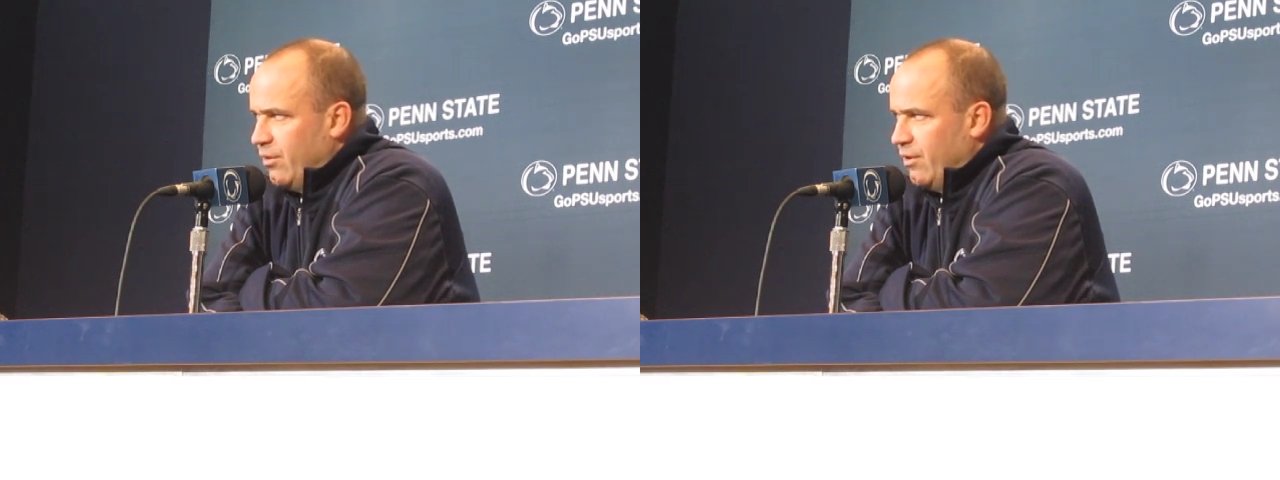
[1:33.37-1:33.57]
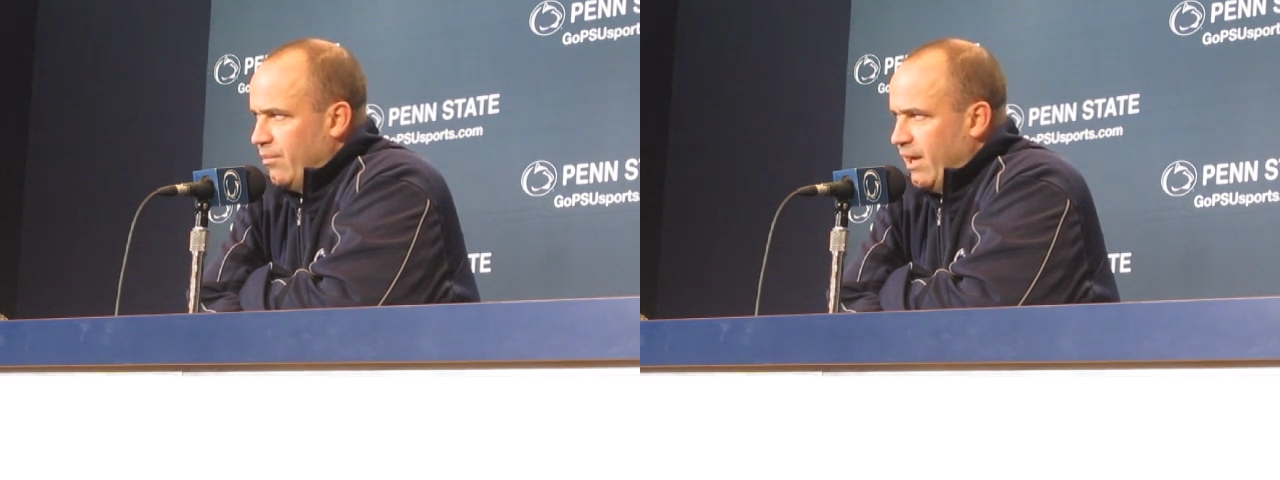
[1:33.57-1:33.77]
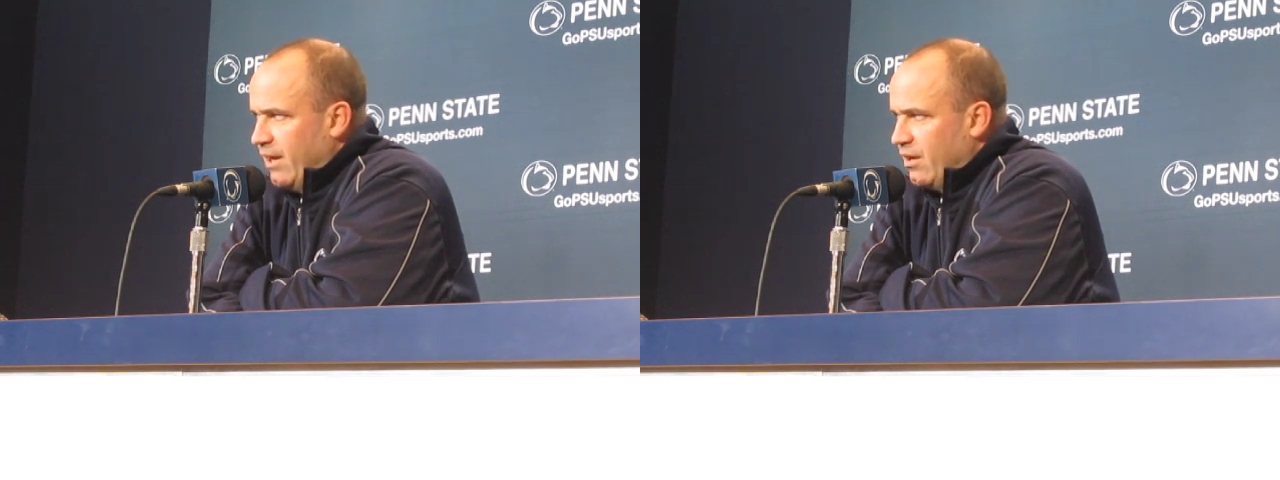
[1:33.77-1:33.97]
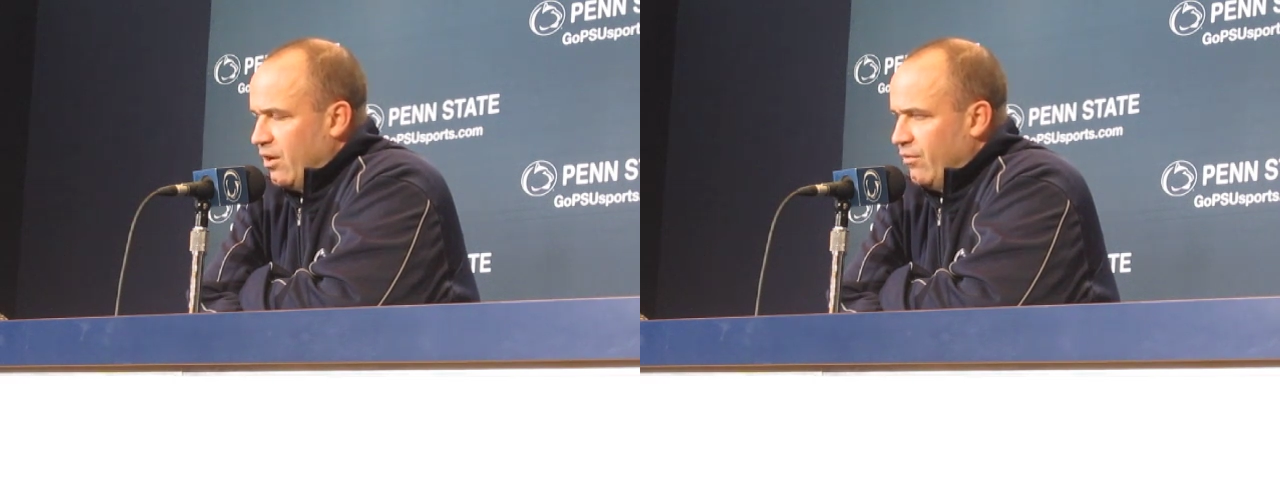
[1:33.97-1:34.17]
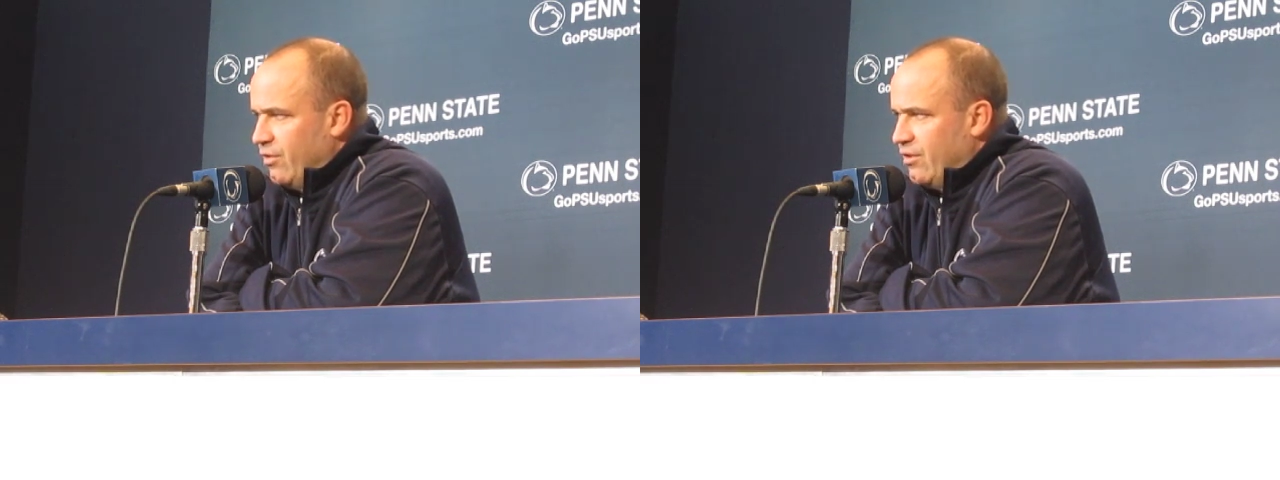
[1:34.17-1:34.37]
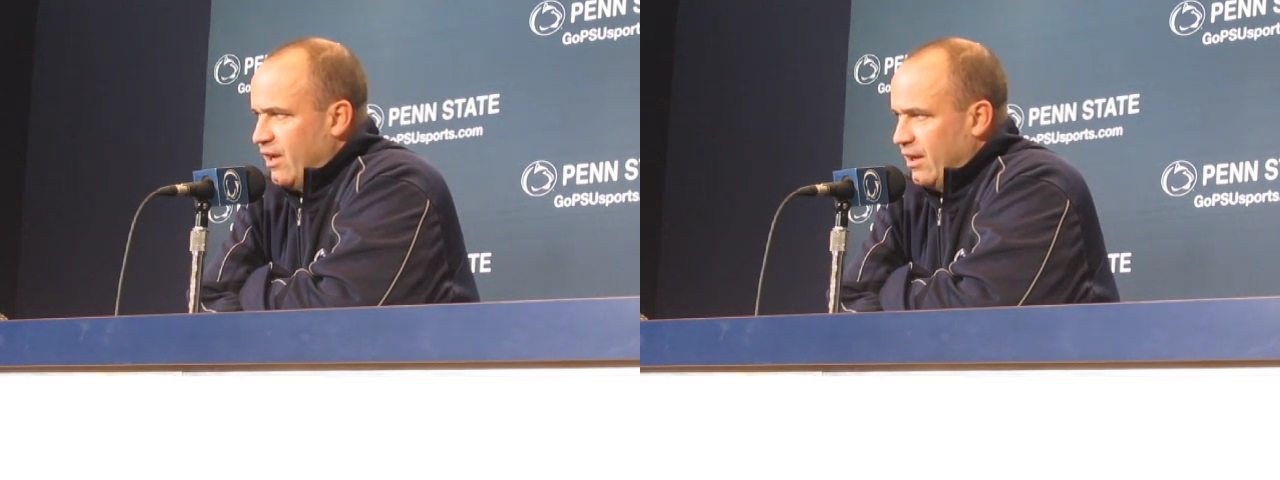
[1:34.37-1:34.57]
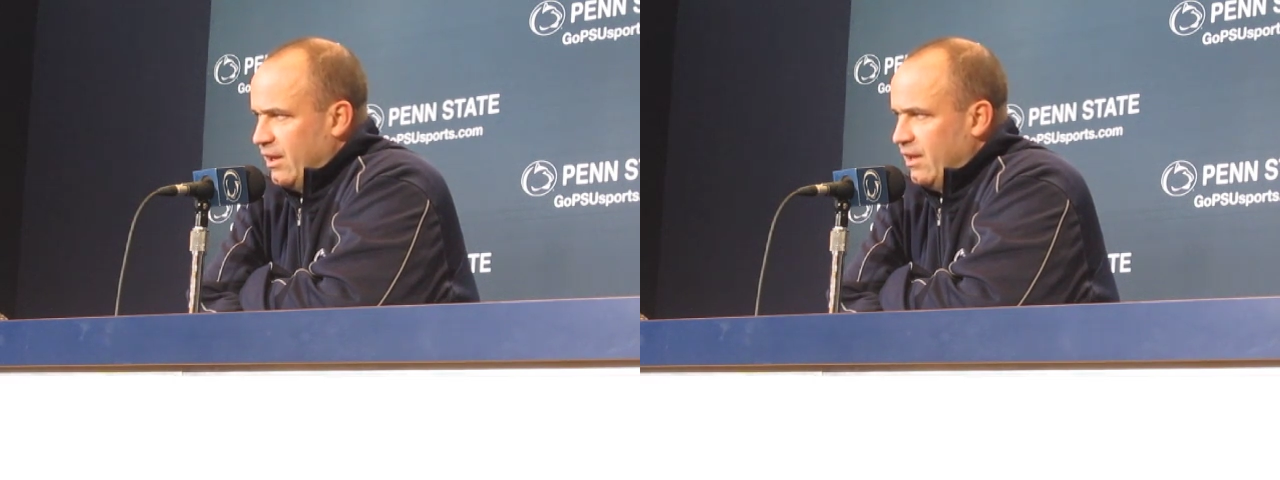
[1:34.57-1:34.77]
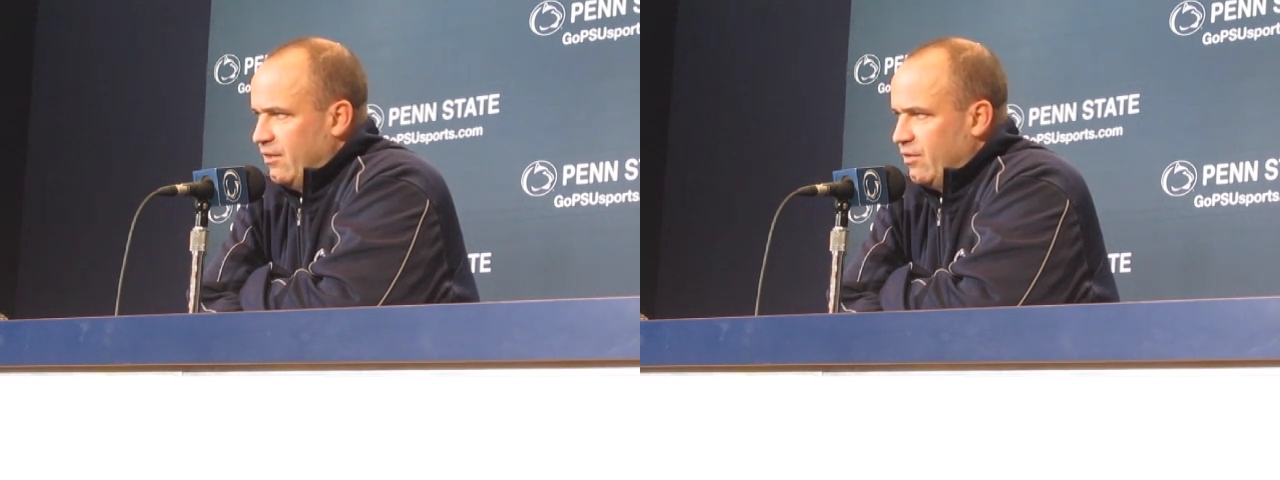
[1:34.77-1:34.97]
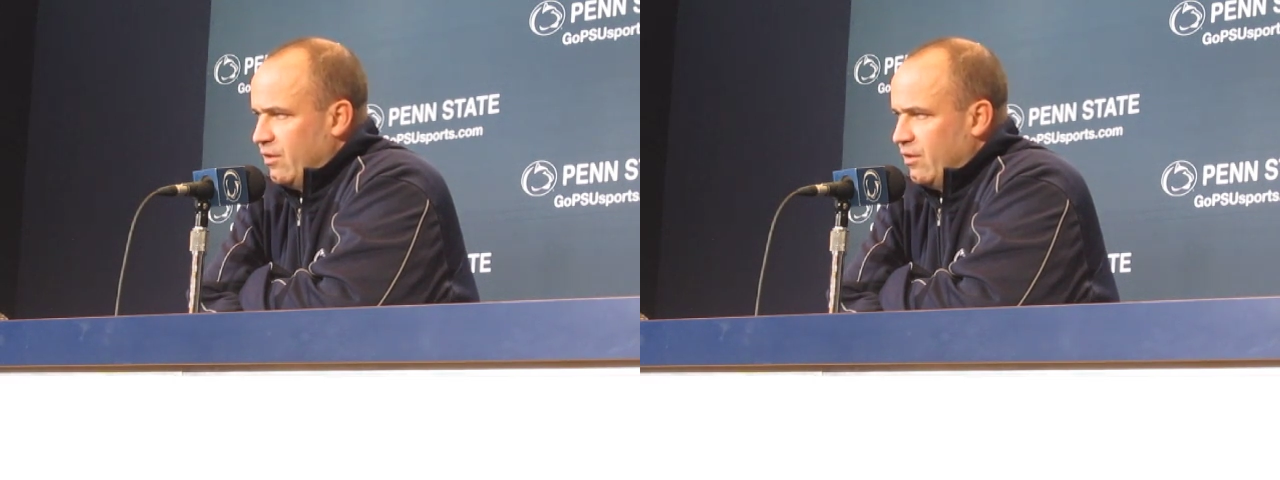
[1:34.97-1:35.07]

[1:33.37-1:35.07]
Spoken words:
with their man coverage techniques.